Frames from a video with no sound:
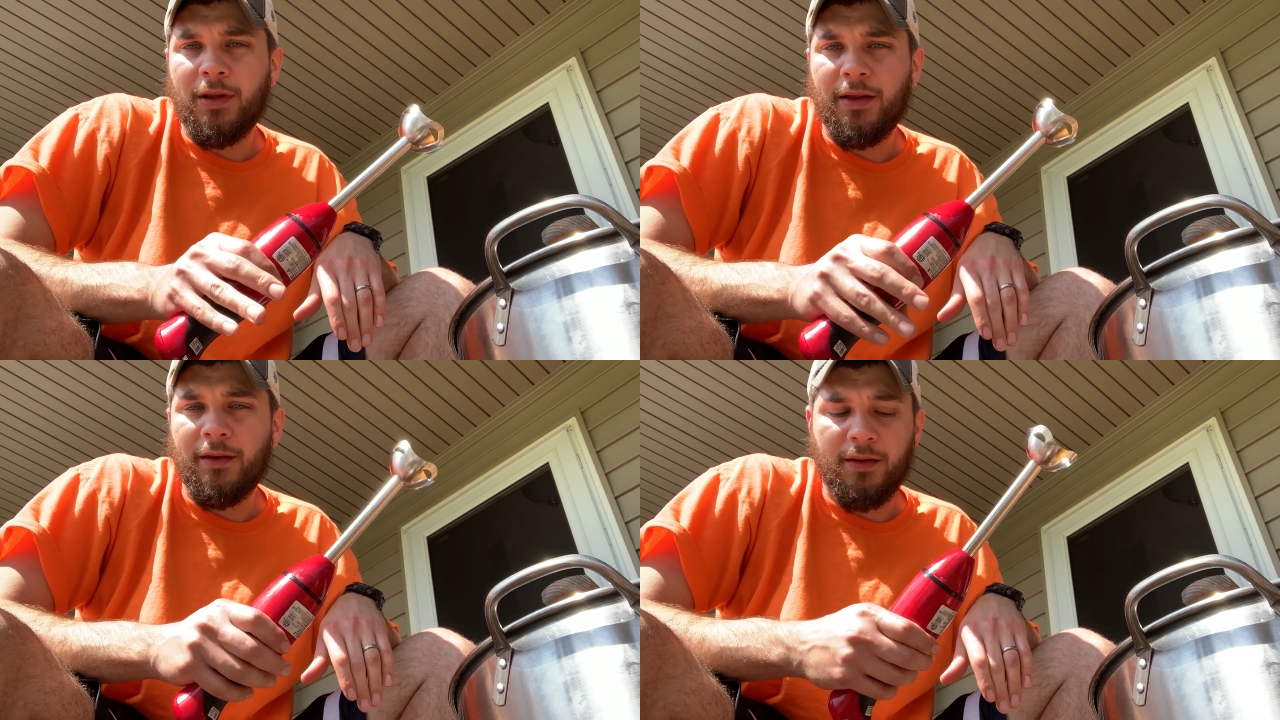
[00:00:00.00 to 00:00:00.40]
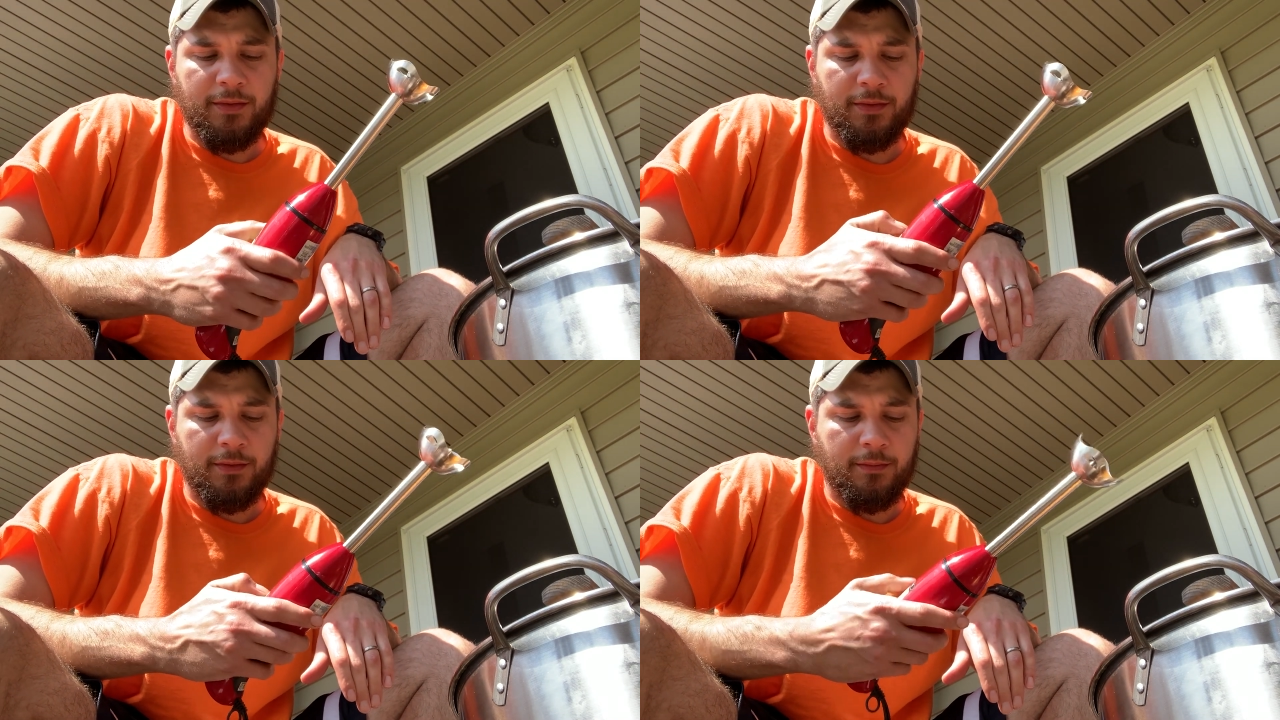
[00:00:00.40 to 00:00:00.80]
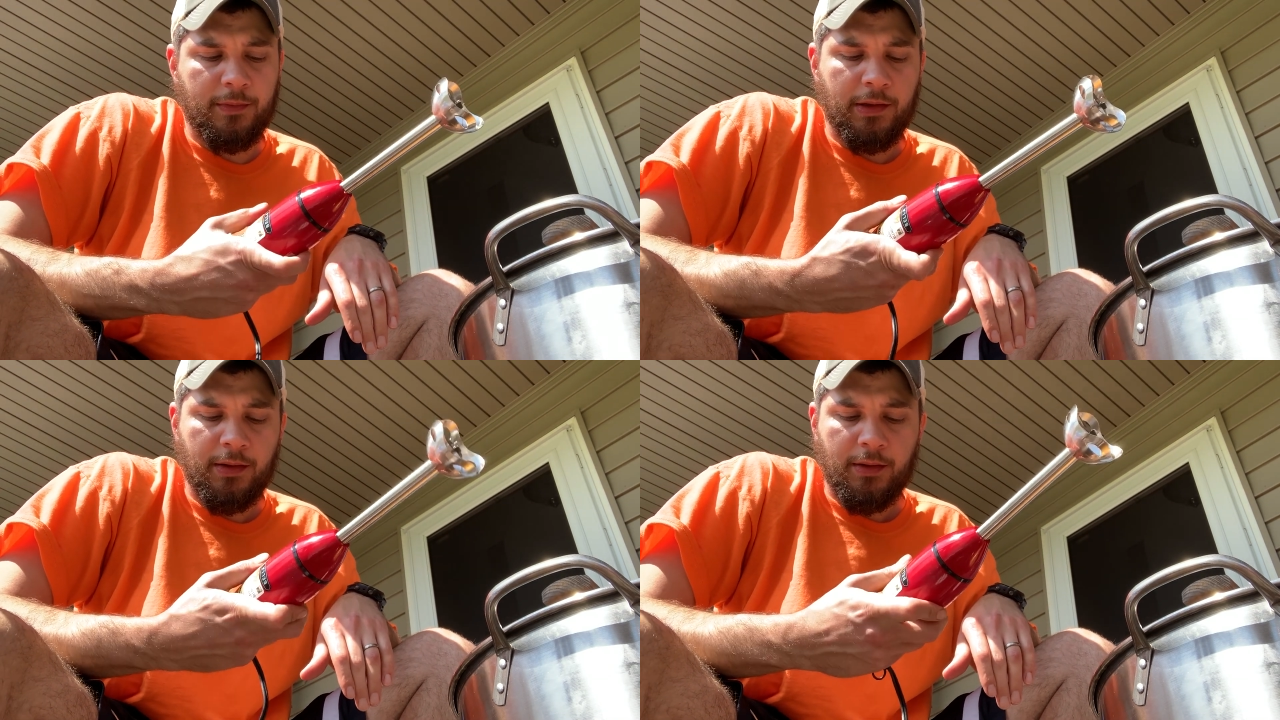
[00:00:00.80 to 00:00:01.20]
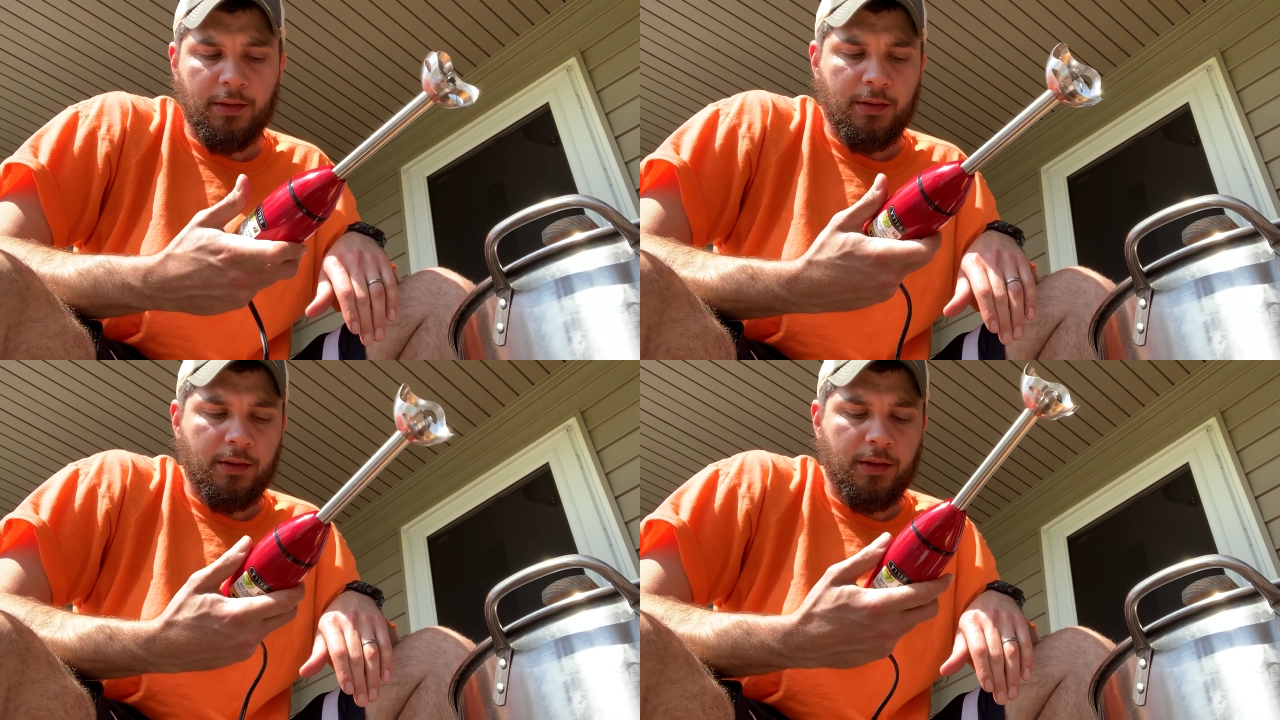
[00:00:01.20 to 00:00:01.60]
like this.
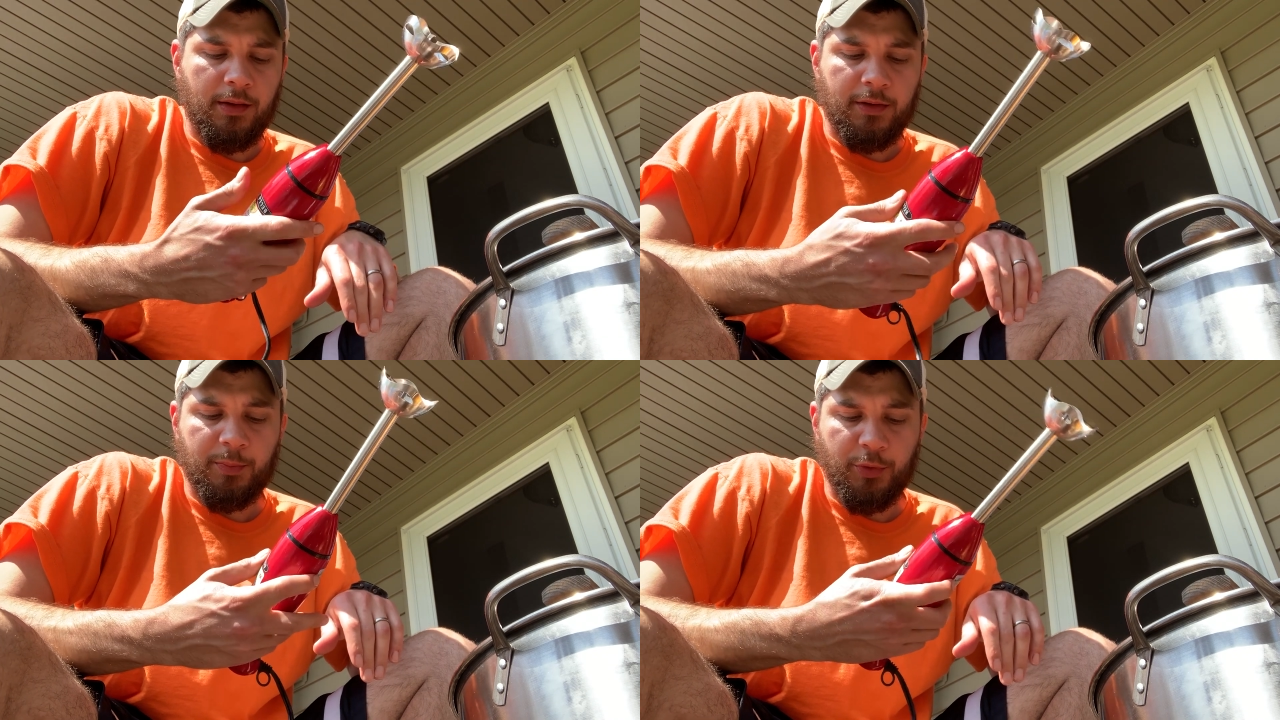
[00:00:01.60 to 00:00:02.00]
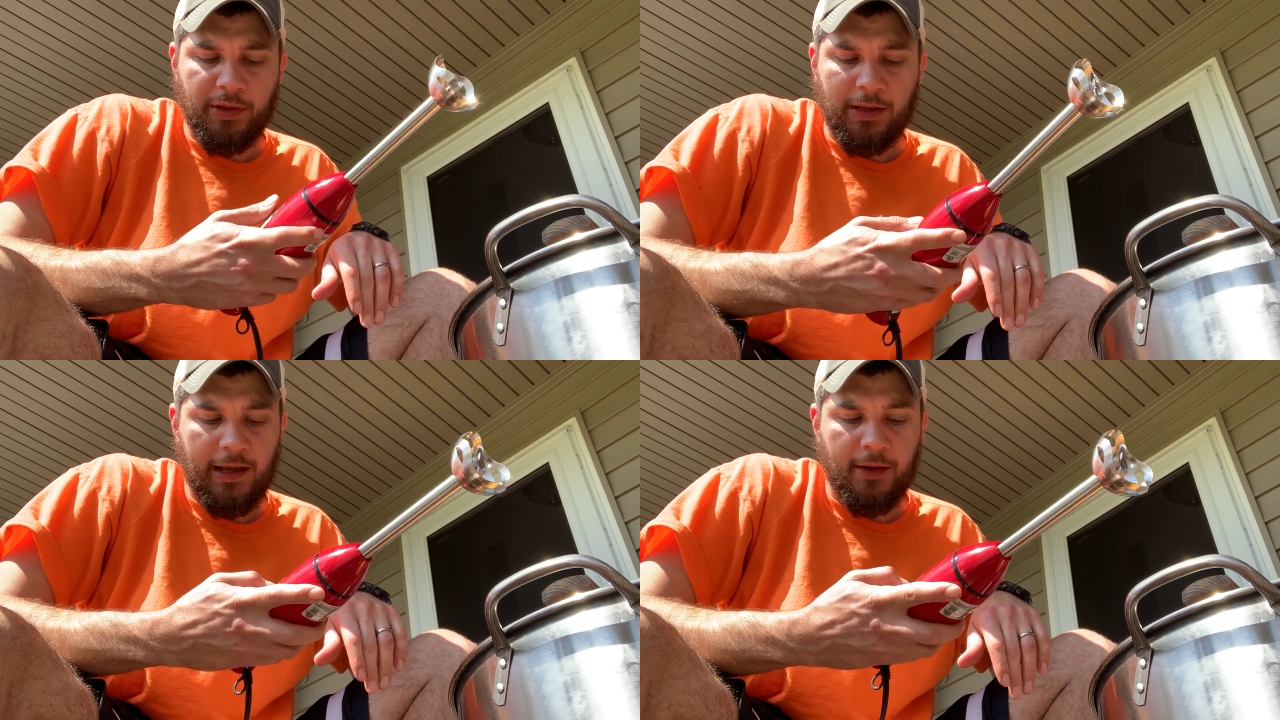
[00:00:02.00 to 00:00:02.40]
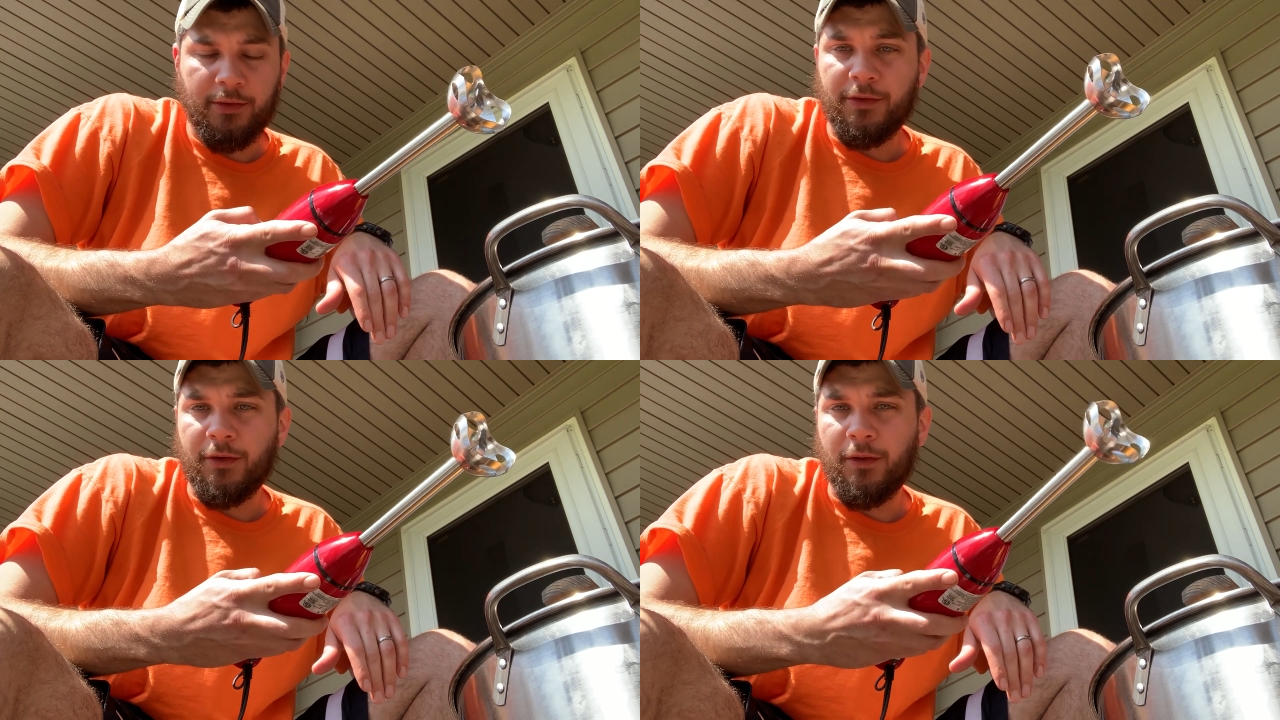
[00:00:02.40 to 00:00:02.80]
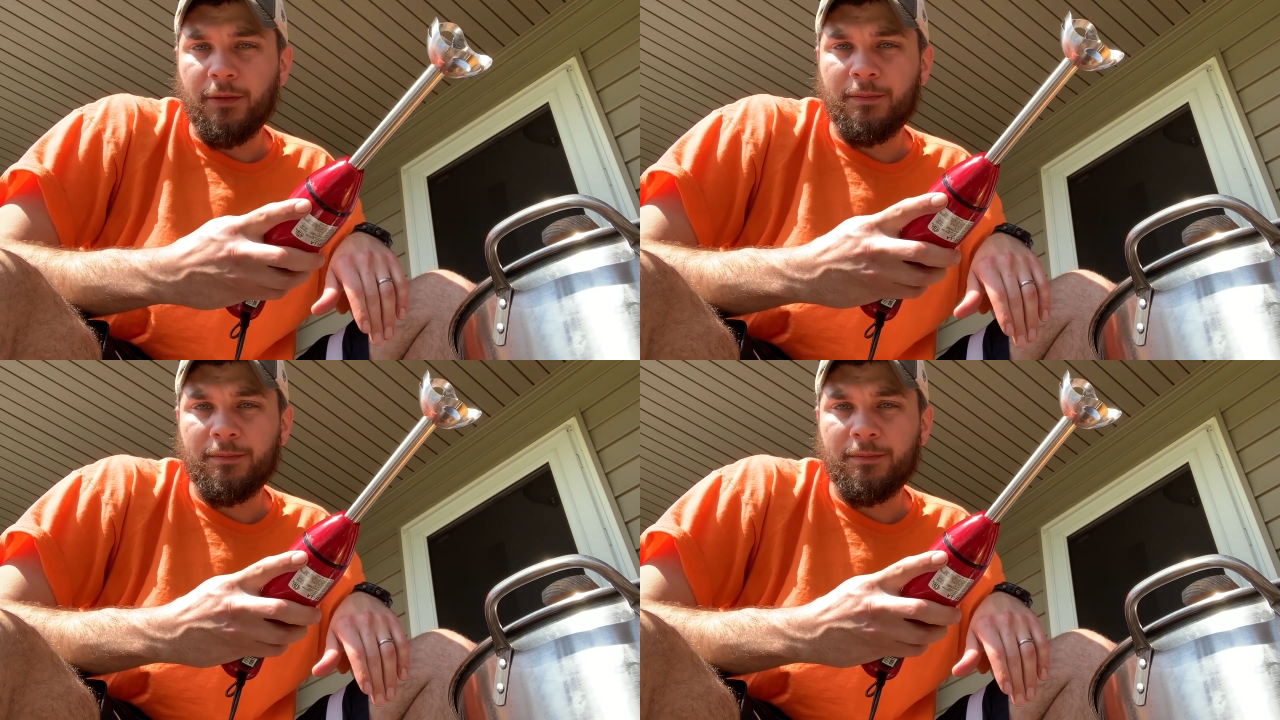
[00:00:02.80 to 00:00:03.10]
It's pretty loud, so